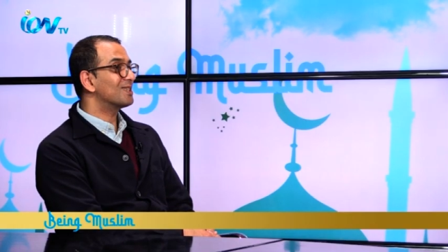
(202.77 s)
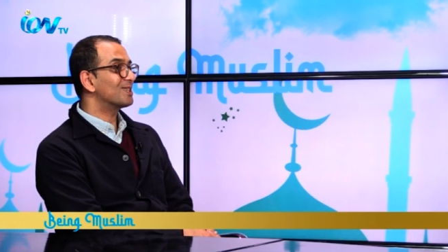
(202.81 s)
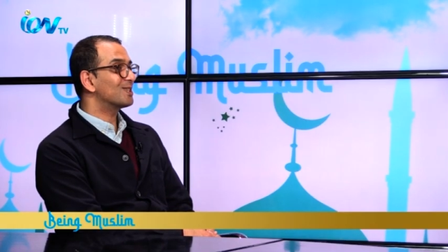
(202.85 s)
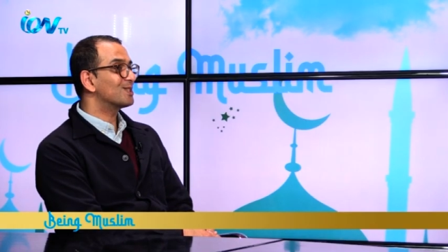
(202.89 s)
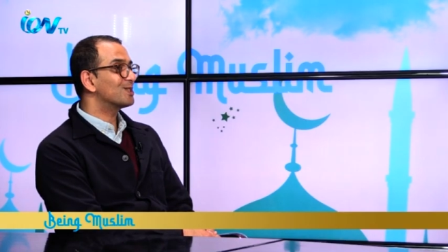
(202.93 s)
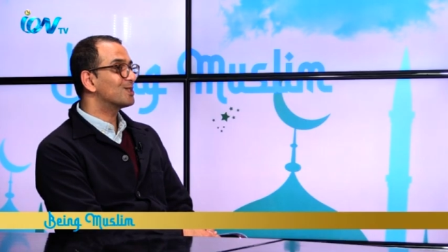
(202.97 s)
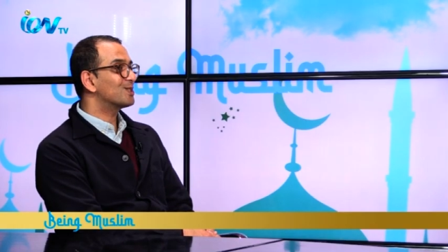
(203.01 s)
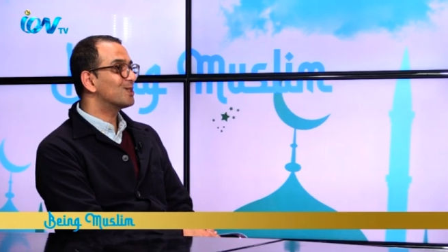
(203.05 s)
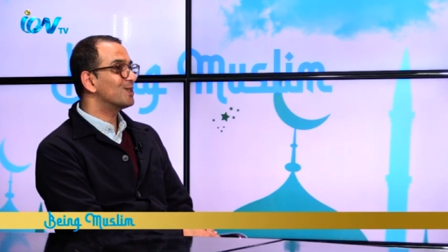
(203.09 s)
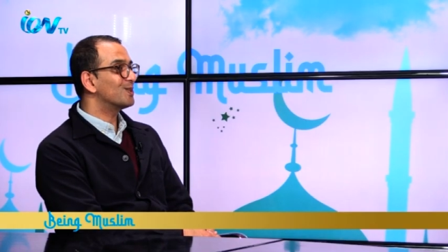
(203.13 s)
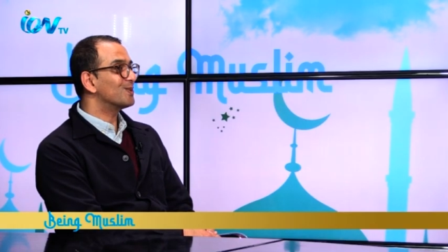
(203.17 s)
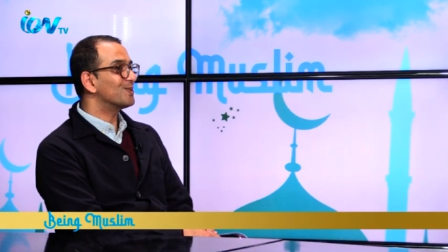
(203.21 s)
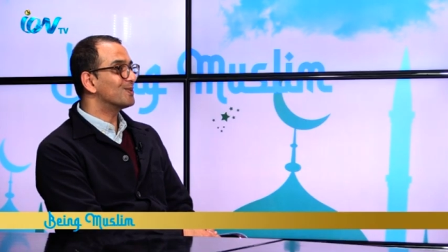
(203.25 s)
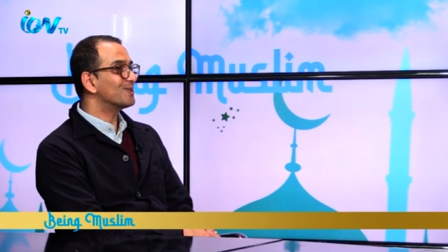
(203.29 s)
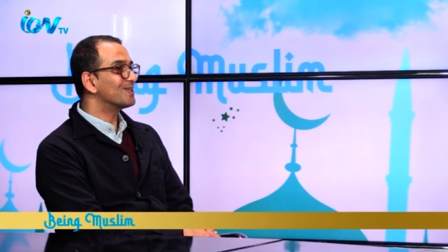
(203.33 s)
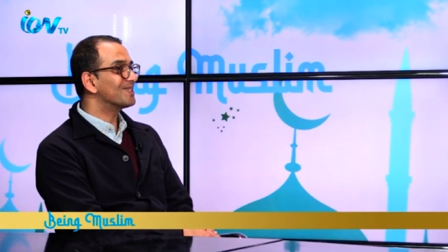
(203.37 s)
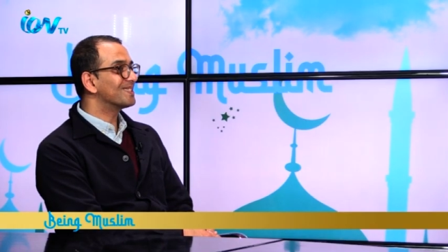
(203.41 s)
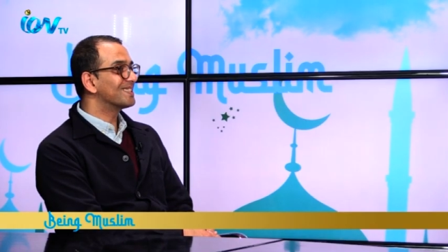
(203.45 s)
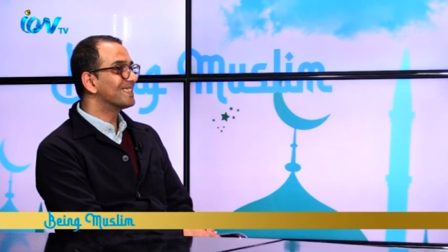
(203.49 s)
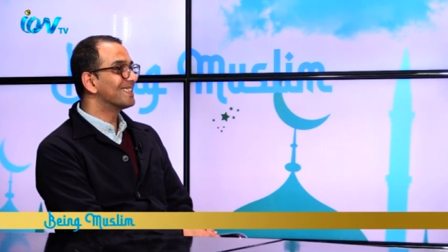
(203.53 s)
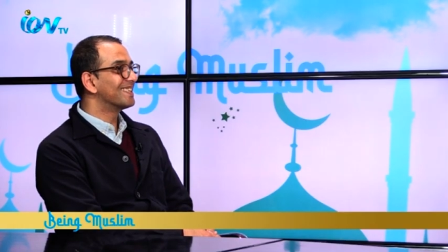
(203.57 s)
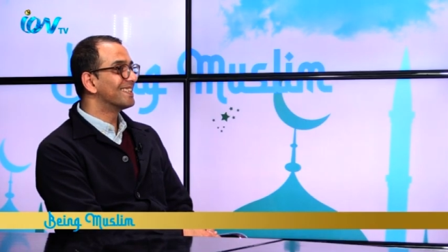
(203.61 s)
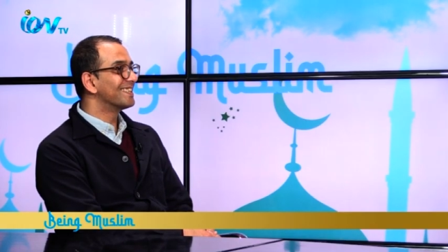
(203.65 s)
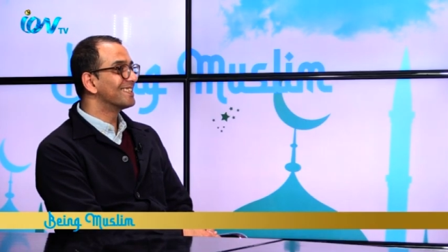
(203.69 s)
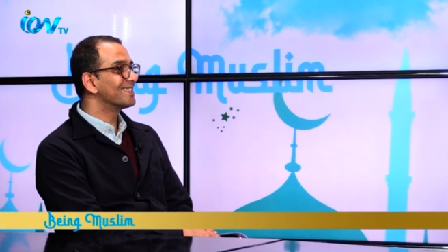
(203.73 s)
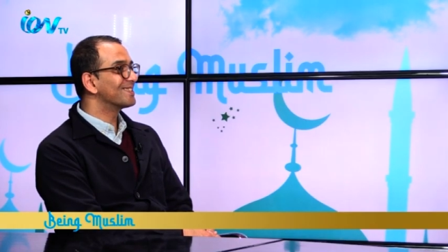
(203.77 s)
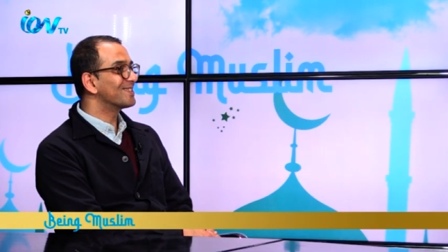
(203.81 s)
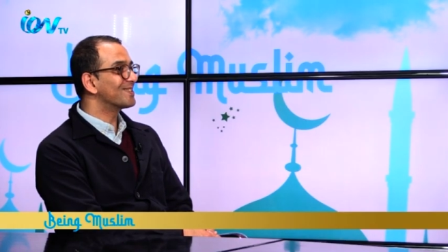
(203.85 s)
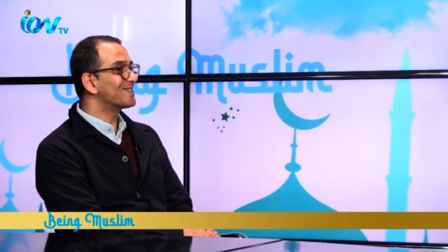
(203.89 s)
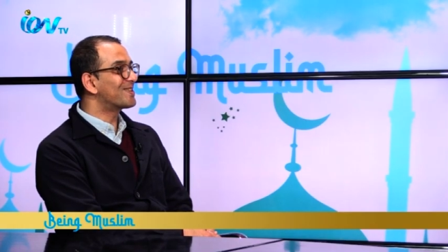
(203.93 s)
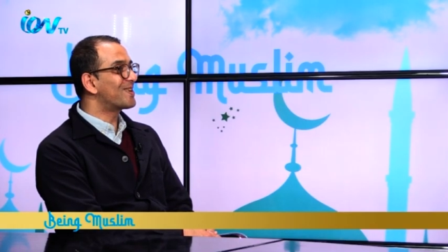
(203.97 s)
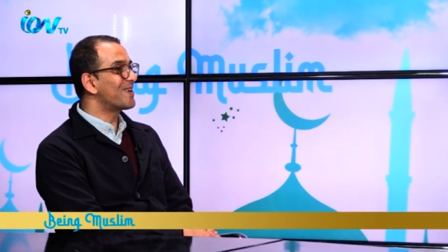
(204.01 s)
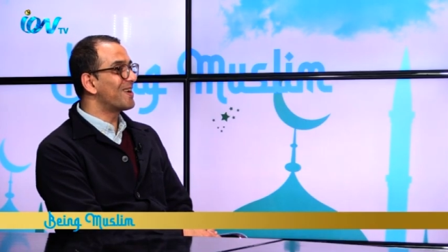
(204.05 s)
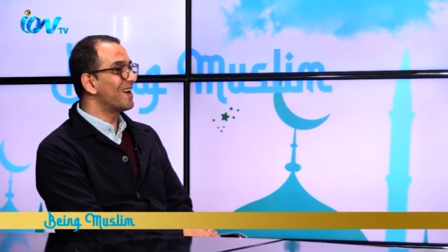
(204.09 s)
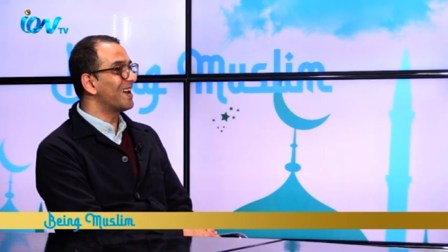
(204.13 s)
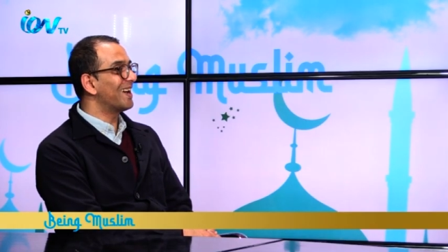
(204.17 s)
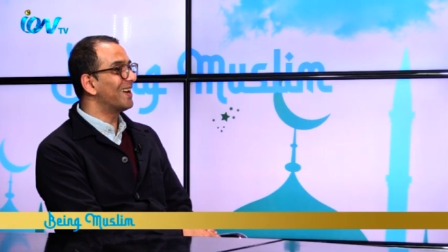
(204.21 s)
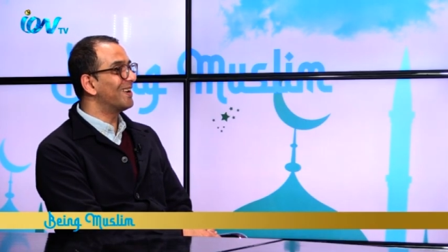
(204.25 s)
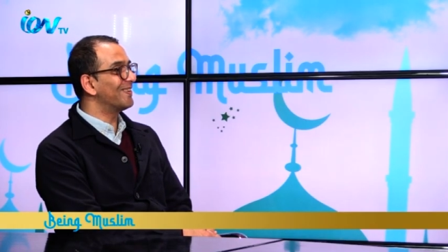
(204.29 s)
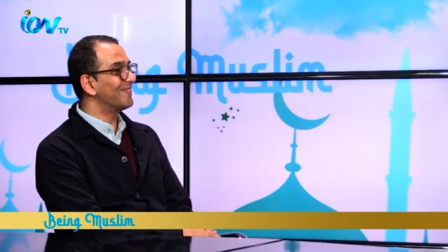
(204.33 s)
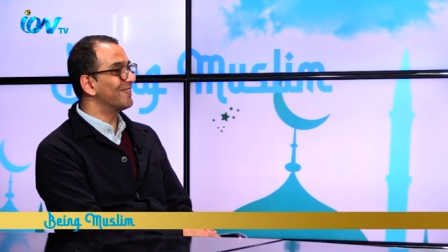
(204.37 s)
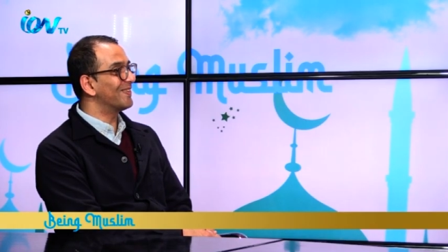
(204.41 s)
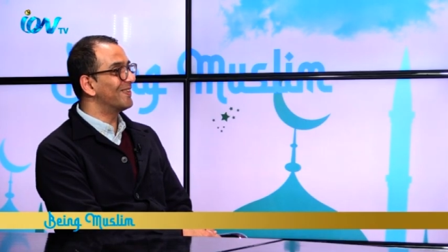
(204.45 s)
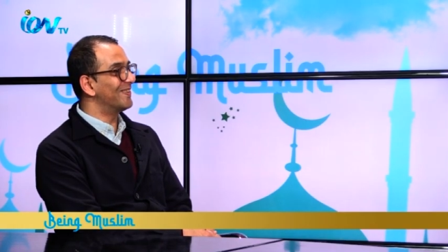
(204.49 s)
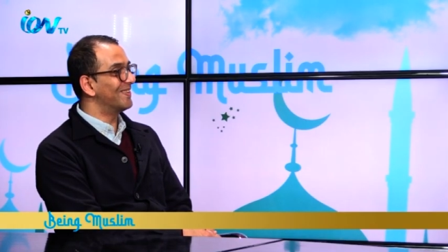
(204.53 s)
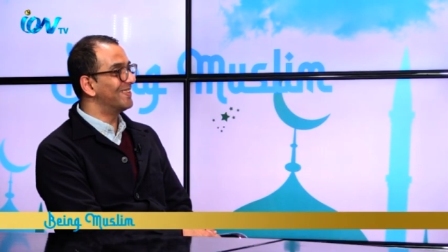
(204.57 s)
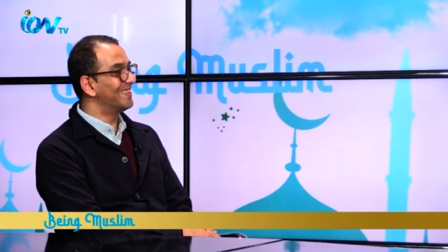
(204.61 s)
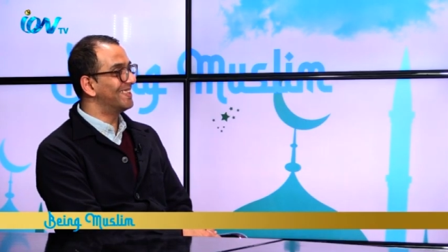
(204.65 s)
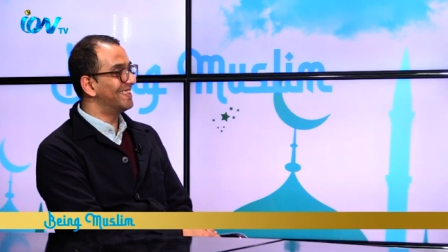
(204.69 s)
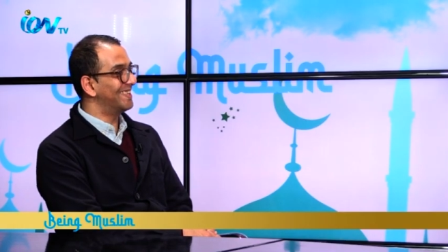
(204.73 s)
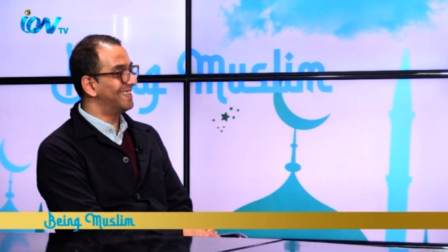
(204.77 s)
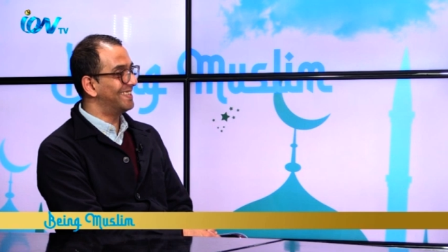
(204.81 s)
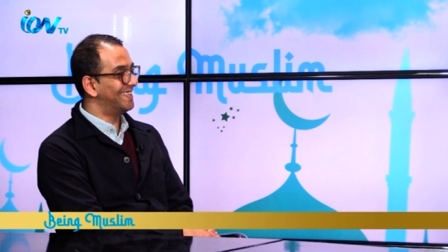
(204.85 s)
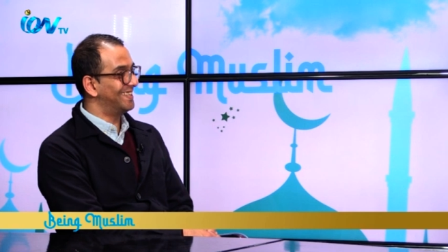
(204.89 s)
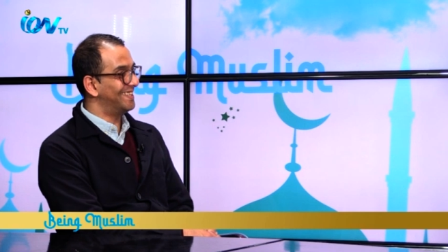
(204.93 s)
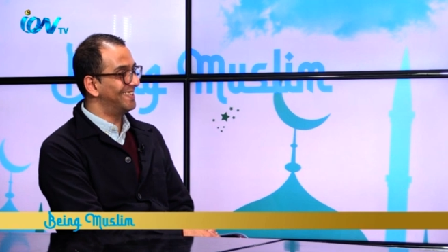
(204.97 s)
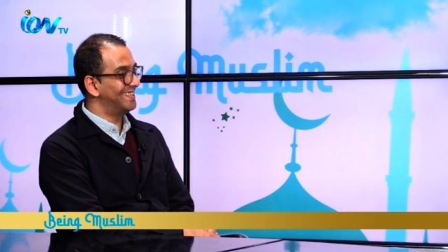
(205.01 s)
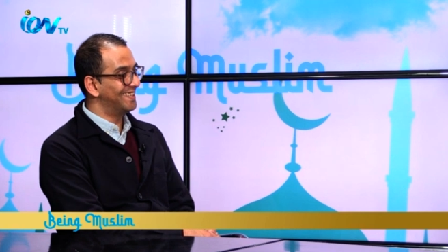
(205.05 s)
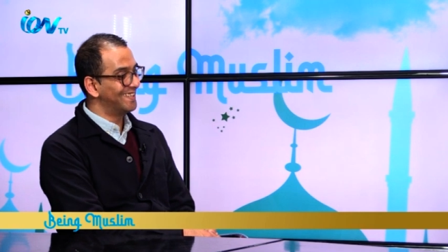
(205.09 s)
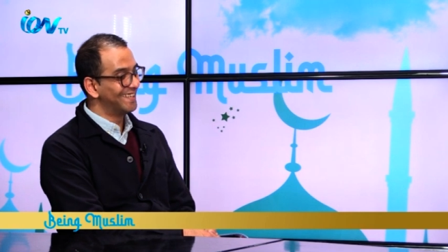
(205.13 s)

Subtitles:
excuse to travel.